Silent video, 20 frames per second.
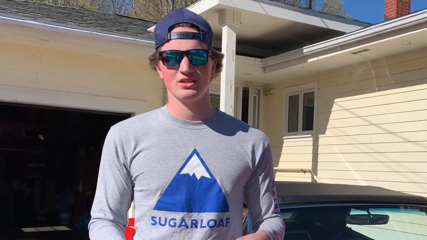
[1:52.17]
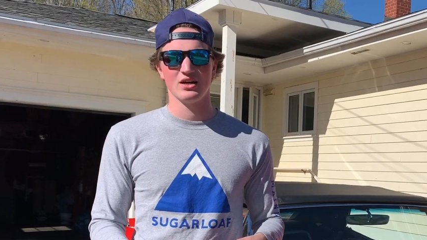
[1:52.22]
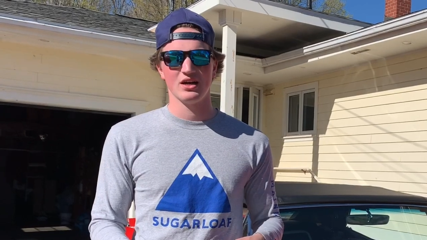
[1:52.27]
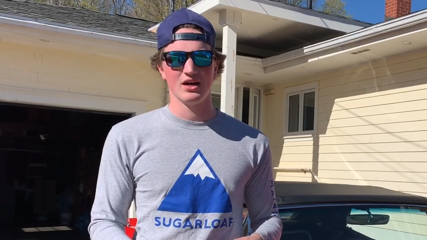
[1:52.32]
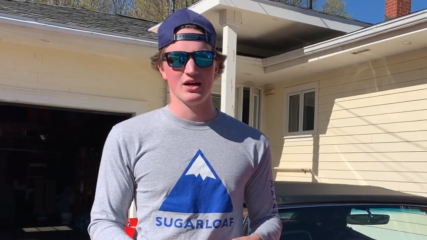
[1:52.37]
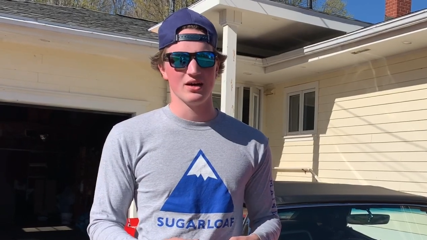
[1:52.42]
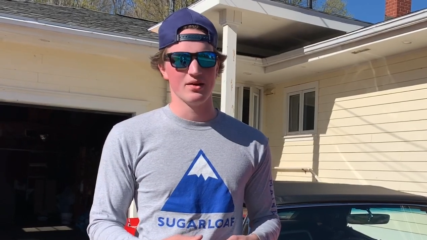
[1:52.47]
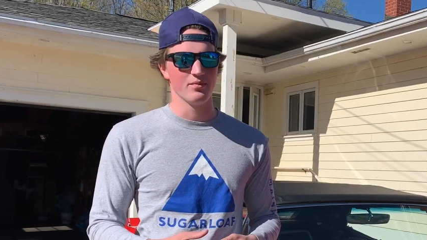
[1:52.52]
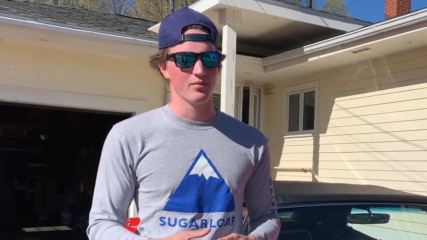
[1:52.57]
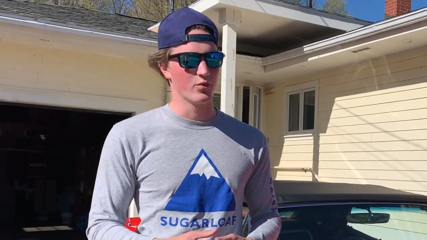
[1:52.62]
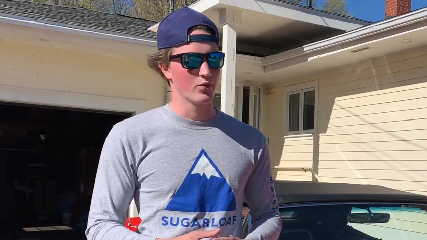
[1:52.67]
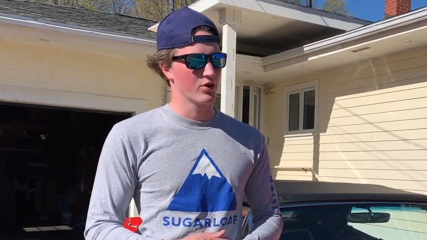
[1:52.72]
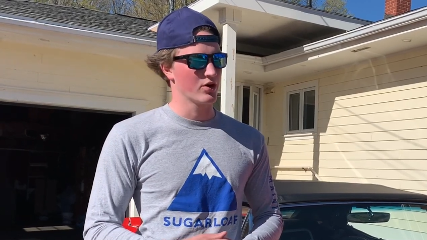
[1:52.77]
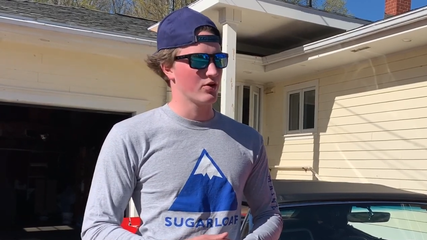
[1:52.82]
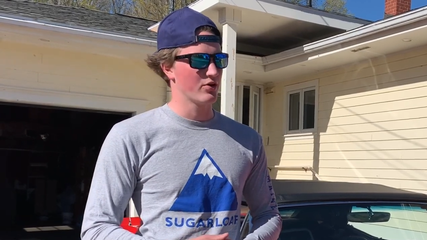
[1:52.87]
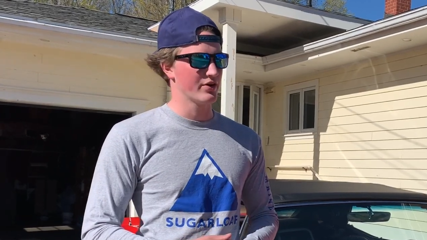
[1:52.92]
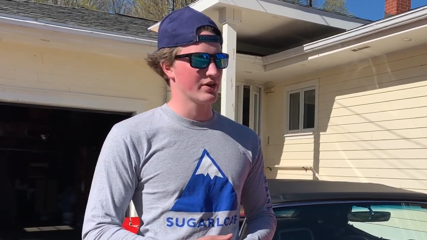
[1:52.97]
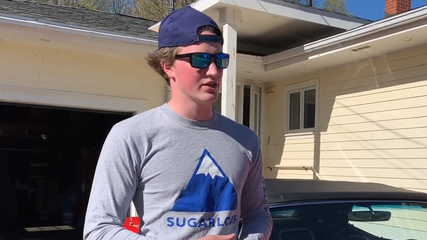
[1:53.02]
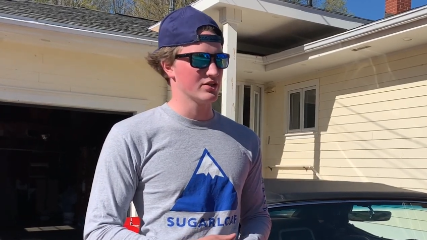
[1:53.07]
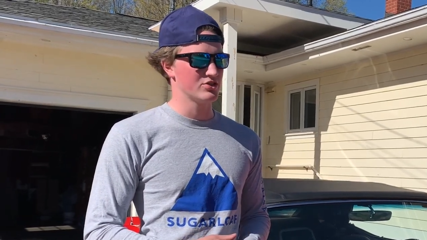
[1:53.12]
We're
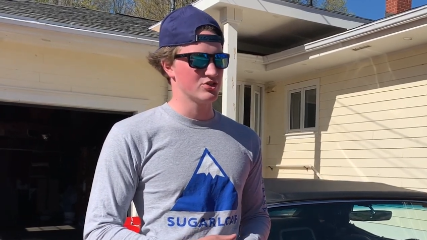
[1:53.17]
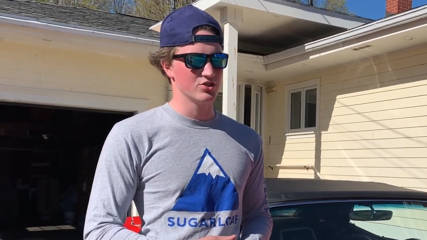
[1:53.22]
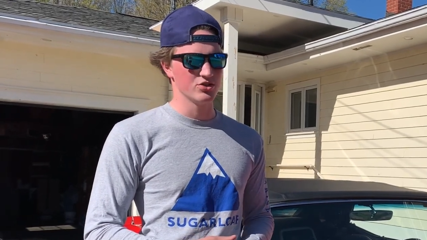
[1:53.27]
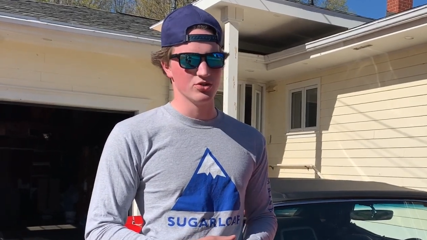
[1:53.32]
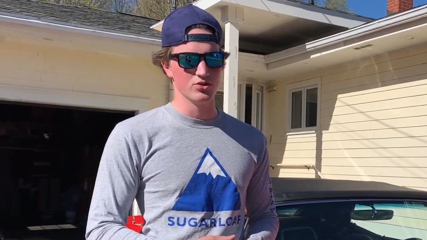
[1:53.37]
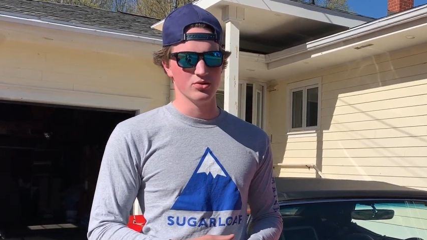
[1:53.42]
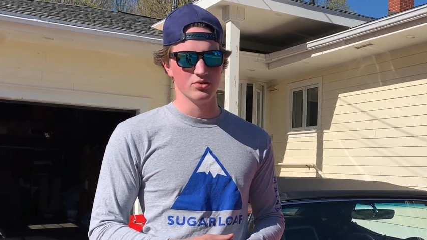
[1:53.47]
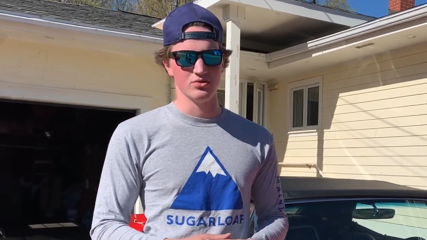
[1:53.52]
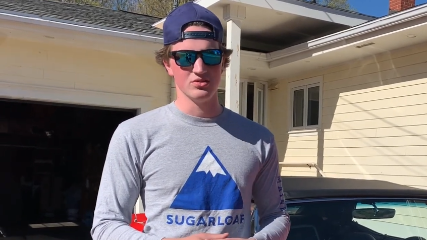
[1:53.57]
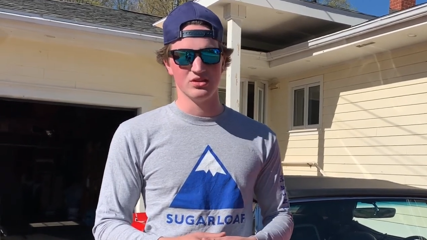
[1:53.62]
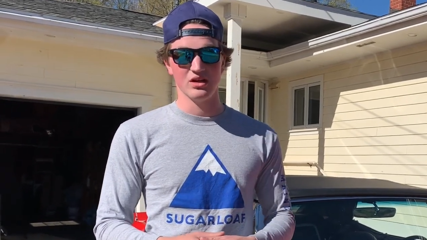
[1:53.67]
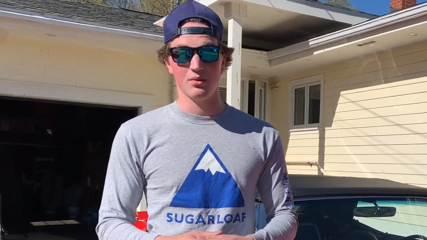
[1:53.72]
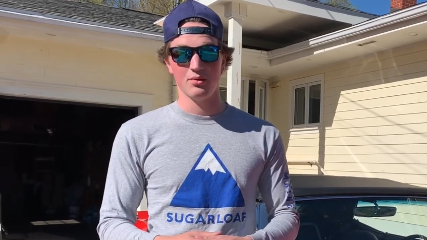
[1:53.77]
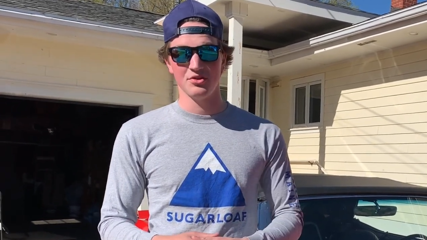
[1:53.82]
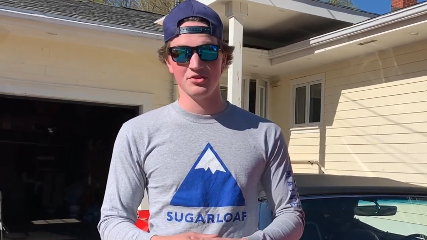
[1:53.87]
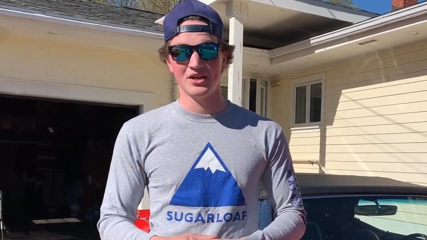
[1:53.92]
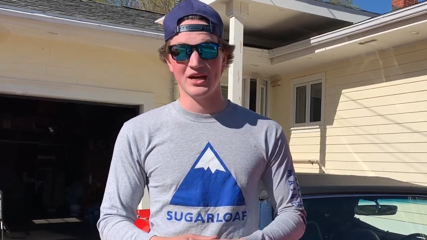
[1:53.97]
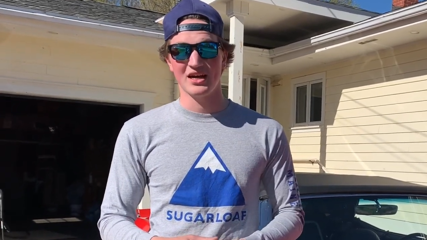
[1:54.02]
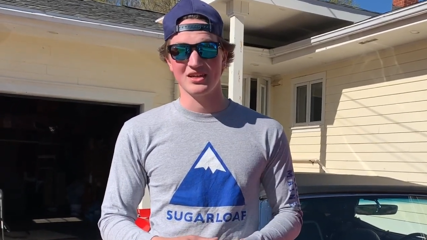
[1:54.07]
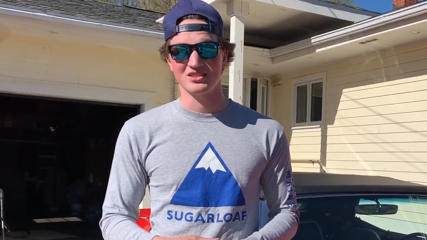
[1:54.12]
going into double
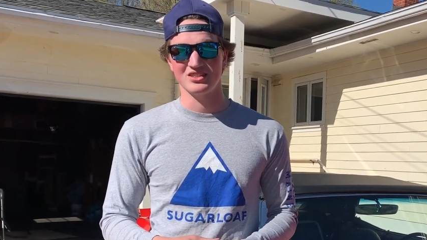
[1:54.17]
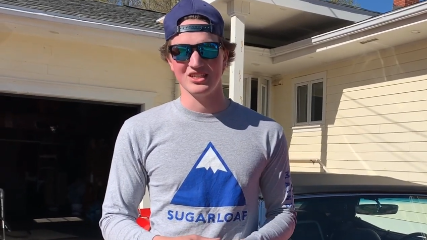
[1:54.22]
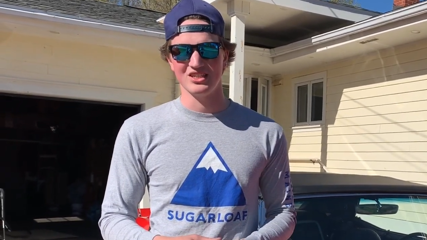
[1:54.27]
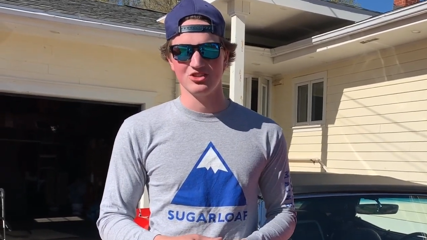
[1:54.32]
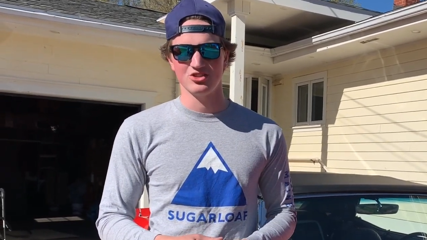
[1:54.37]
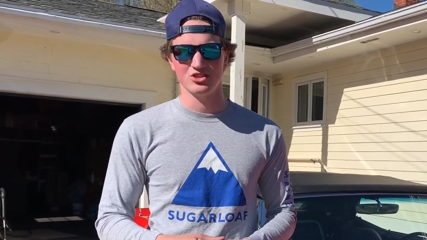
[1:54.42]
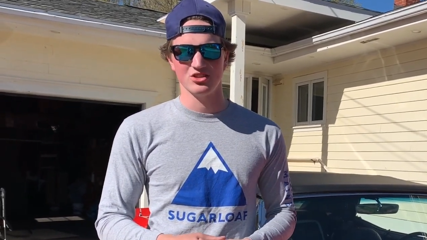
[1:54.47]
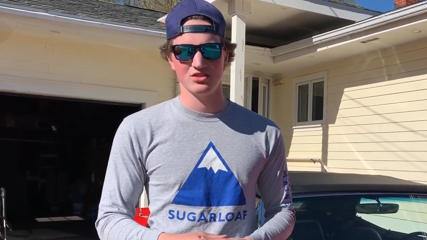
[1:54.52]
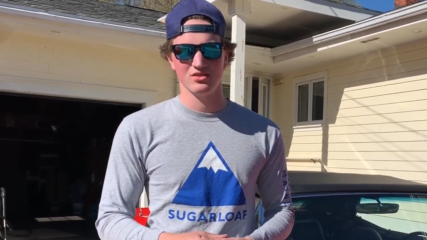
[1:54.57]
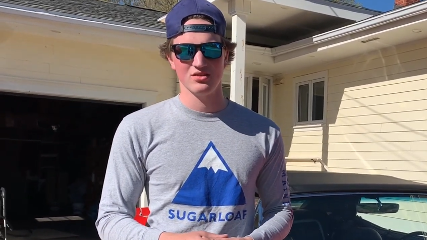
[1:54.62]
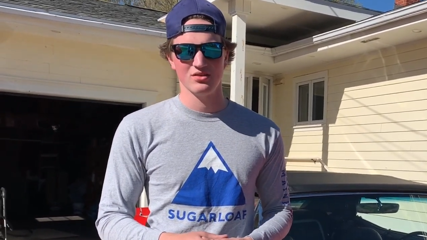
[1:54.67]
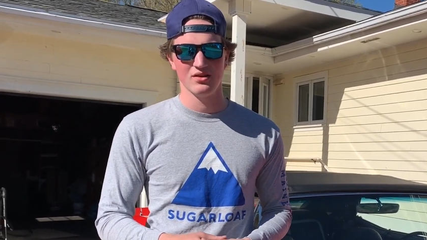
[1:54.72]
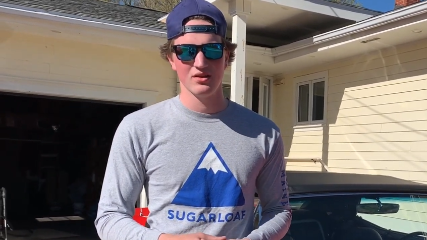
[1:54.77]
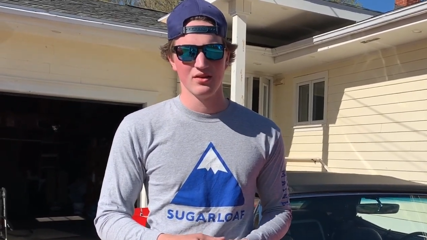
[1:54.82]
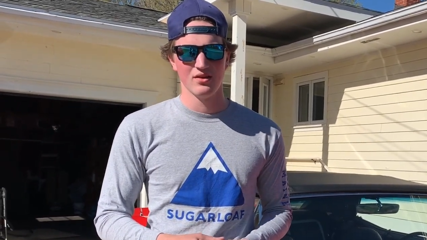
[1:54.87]
taxation.